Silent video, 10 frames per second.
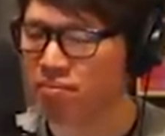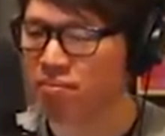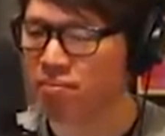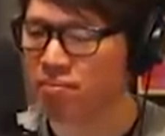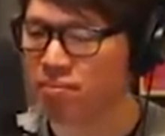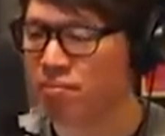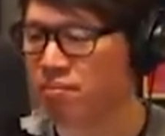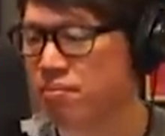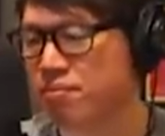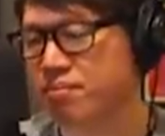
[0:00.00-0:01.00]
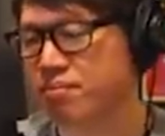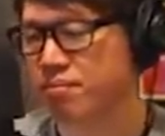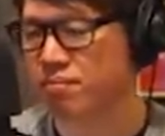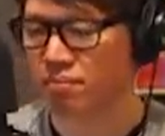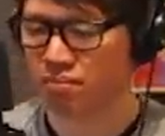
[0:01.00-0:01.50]

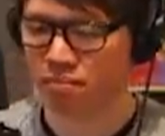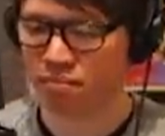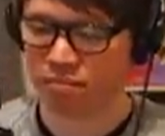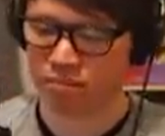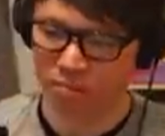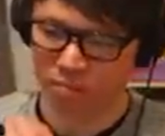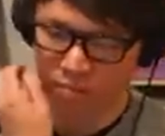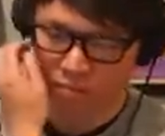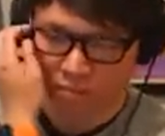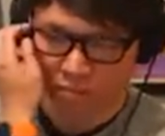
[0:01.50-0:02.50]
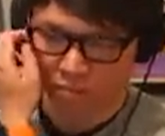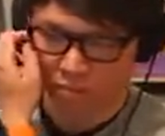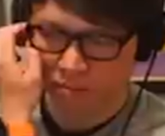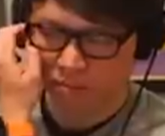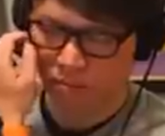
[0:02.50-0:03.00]

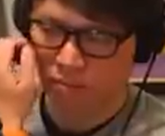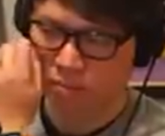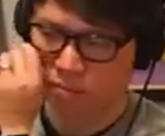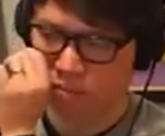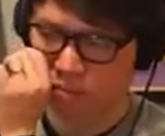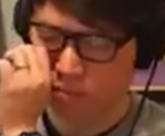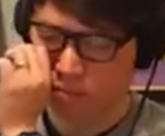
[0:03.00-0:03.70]
(not speaking)